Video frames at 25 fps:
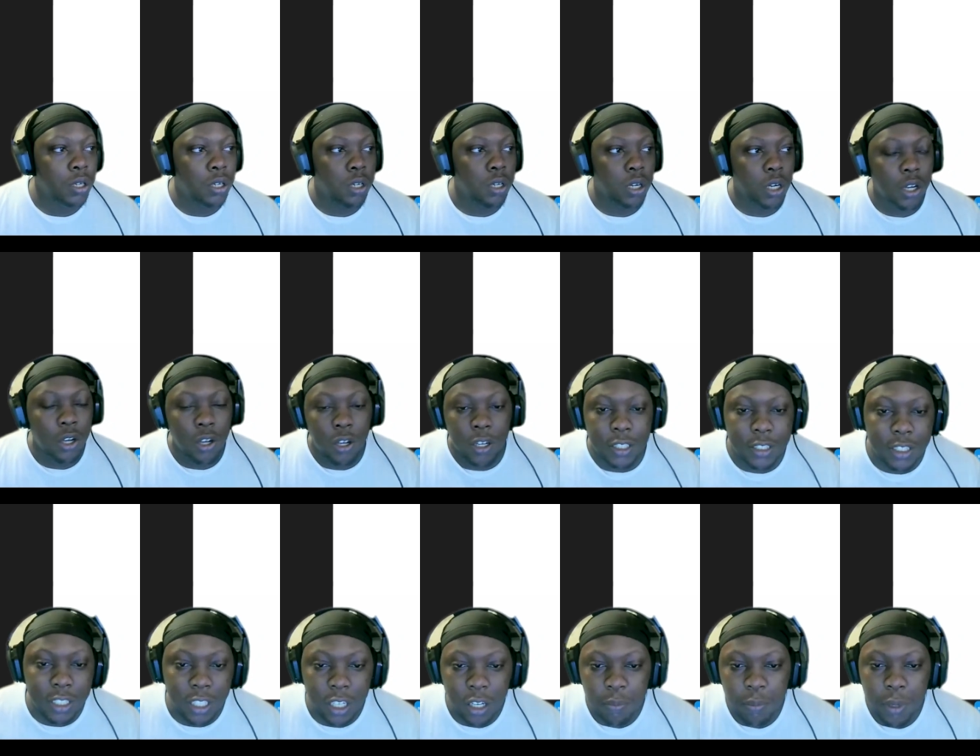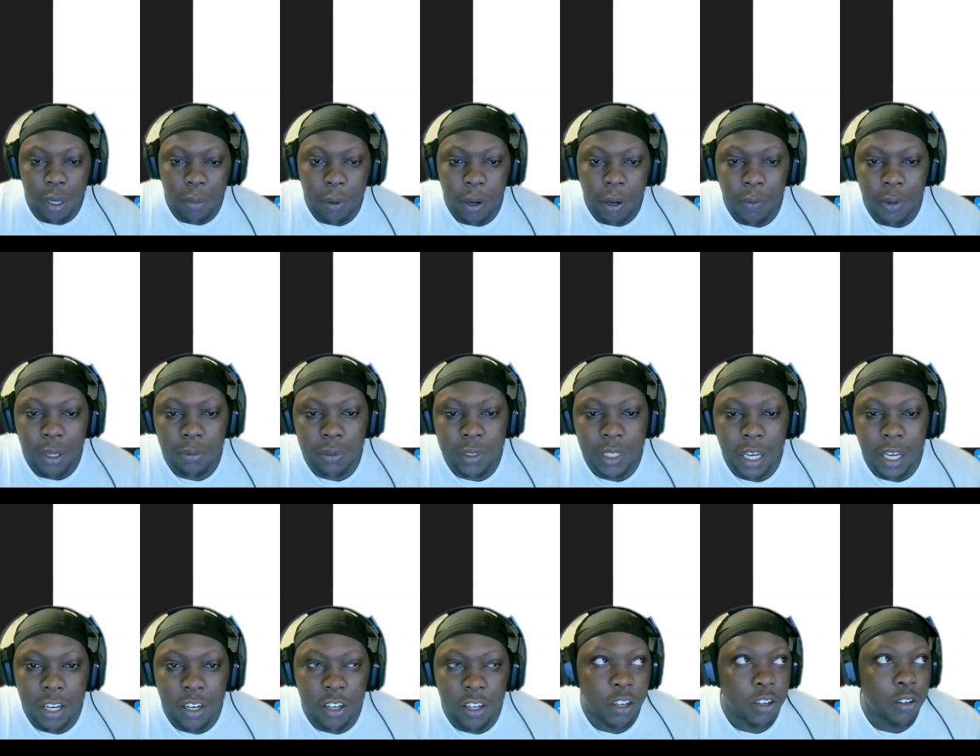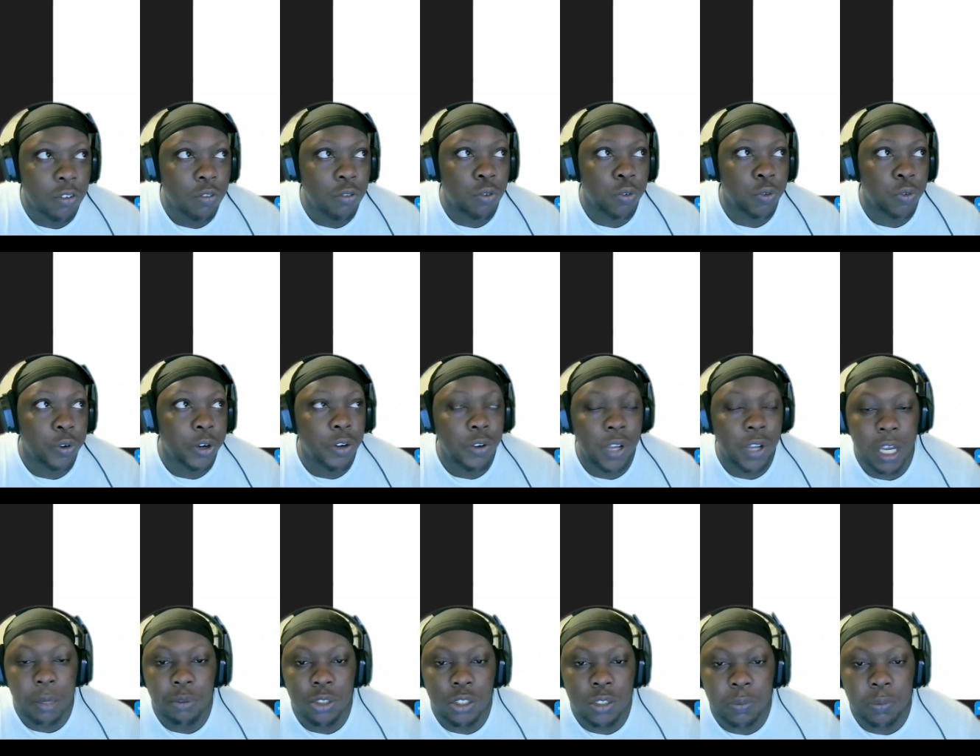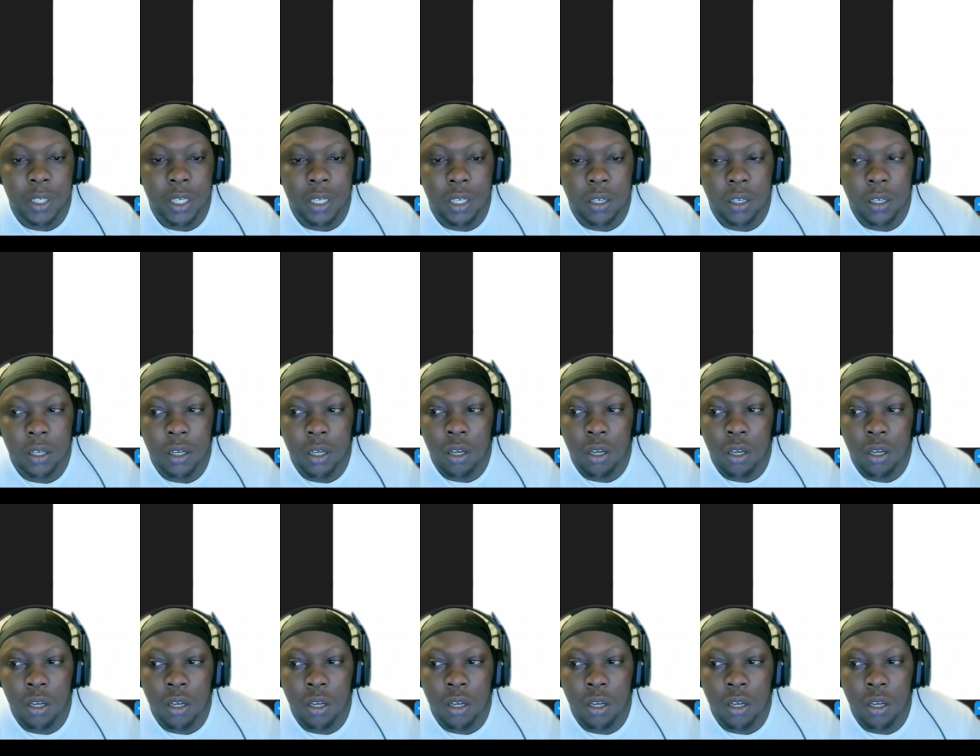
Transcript: the concept and my website of Real Gamers Speak